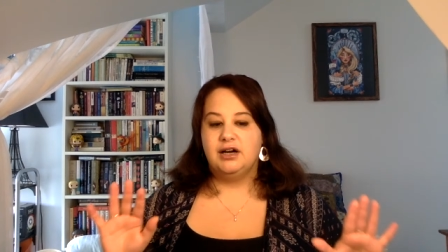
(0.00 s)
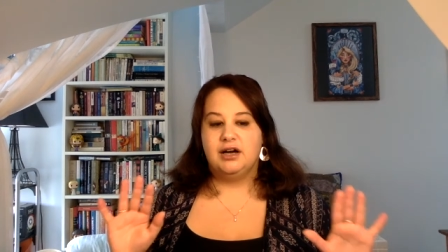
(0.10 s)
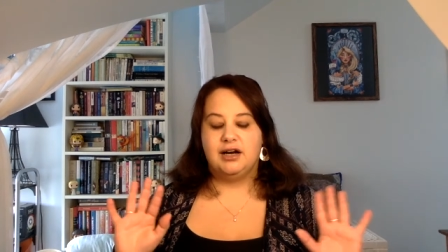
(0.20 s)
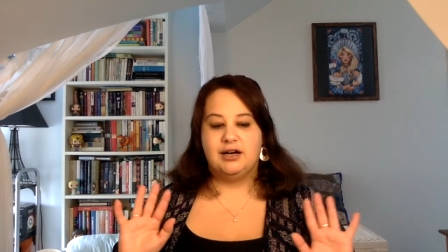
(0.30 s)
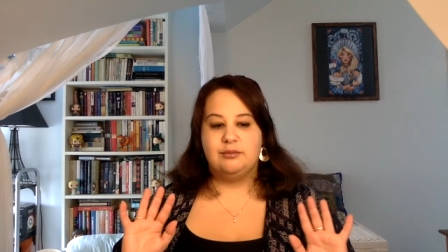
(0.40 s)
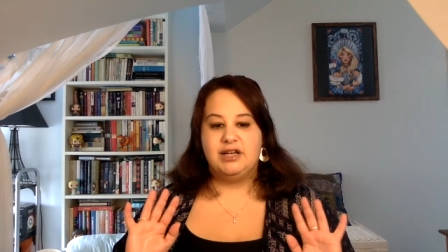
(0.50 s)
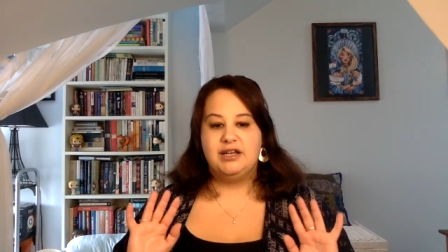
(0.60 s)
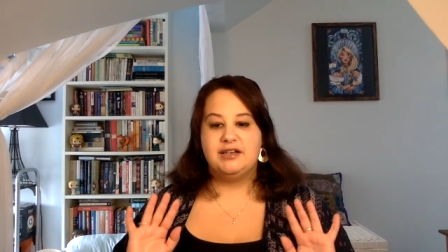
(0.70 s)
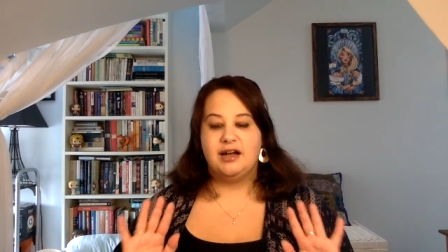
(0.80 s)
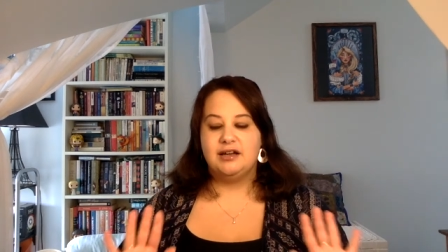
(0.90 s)
um,
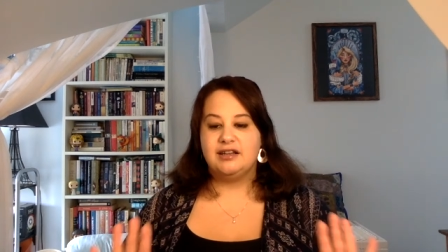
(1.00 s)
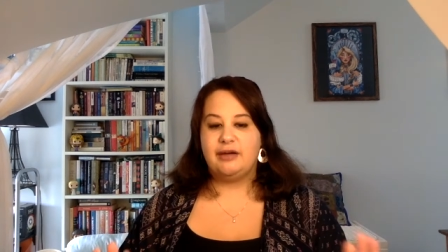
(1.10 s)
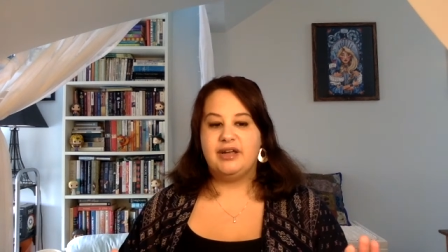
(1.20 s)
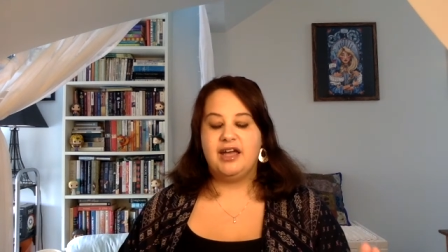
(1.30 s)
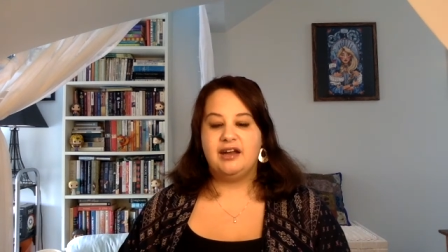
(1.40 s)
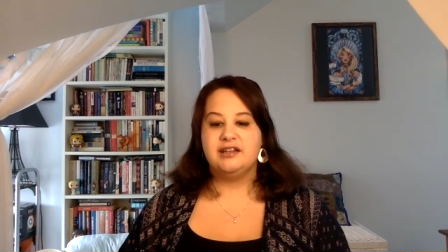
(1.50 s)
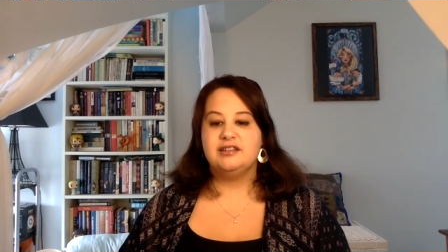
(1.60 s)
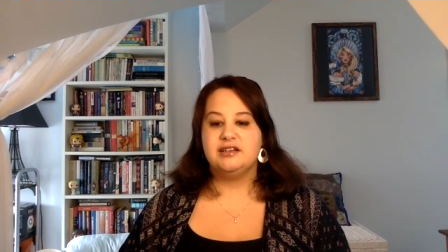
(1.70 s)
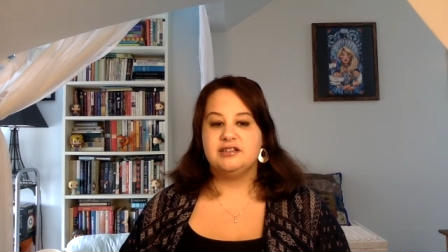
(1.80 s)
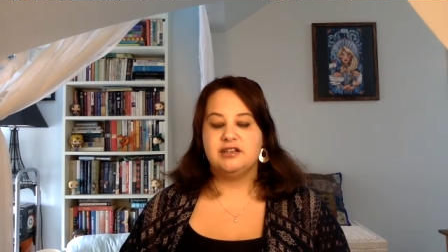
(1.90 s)
not allowing
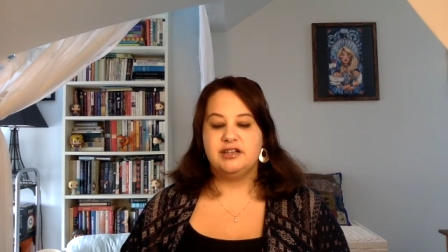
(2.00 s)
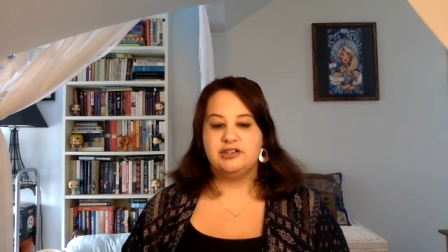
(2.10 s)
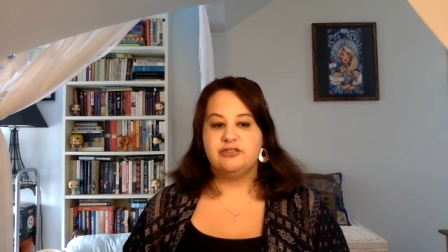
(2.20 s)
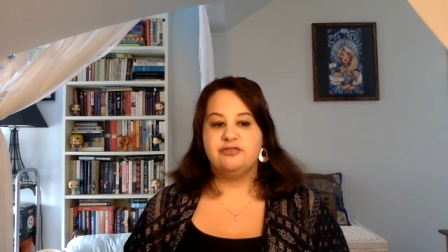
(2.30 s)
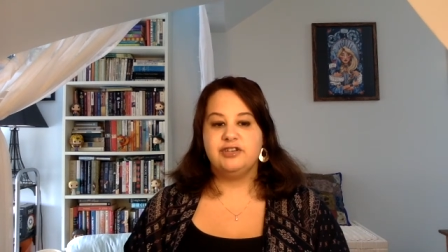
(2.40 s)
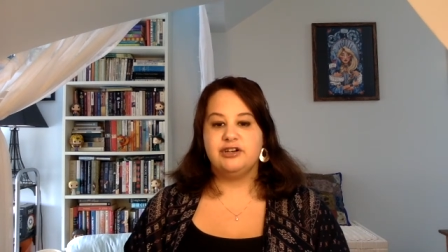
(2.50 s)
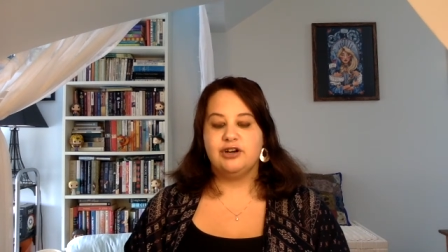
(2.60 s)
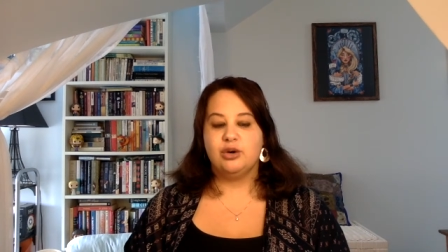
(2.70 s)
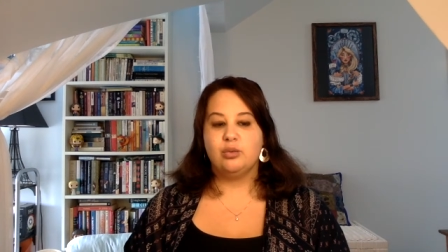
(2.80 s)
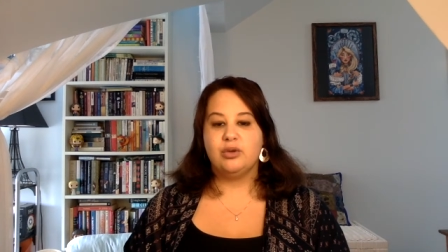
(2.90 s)
anything to
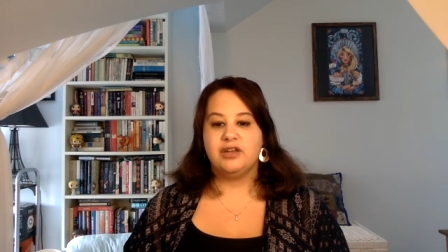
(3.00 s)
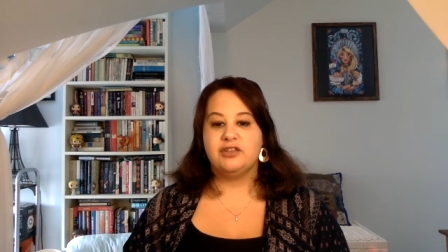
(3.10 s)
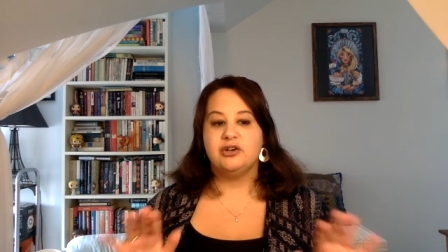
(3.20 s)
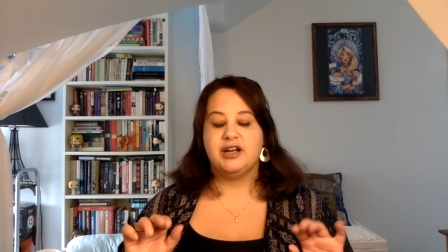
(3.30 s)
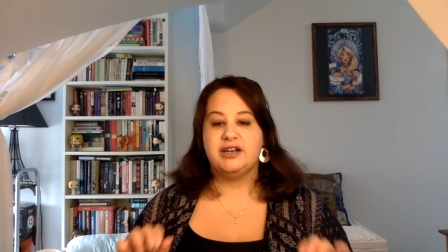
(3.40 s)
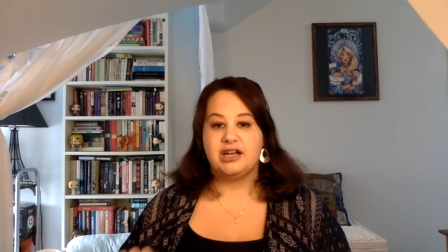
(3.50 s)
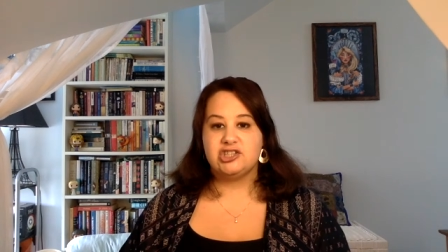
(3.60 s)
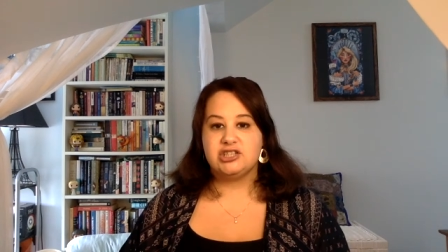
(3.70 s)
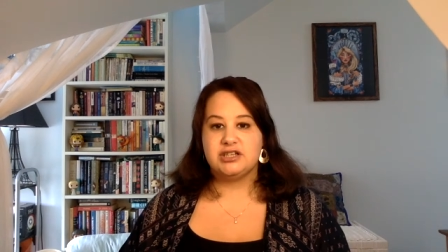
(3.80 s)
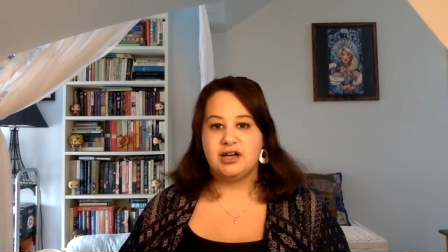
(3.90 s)
interfere with your
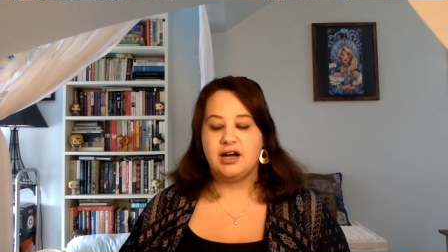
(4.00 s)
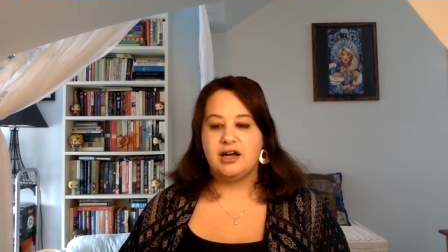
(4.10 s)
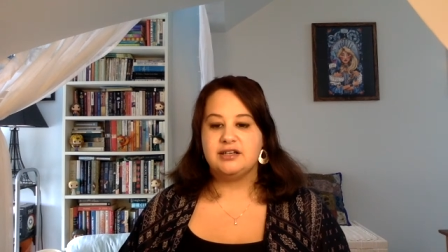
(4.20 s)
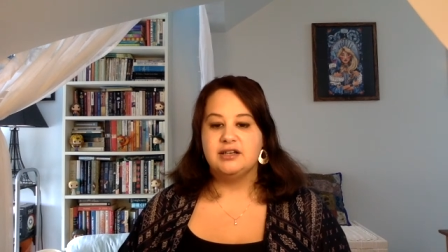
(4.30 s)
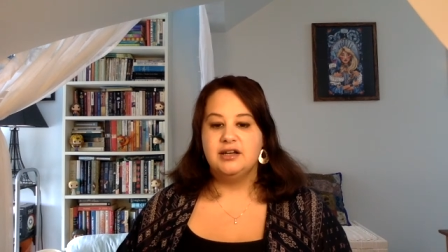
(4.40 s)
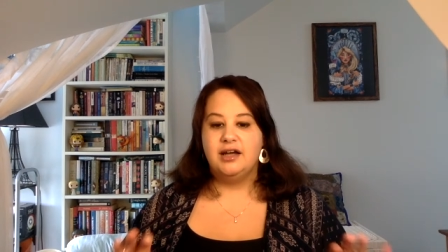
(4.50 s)
connection to God,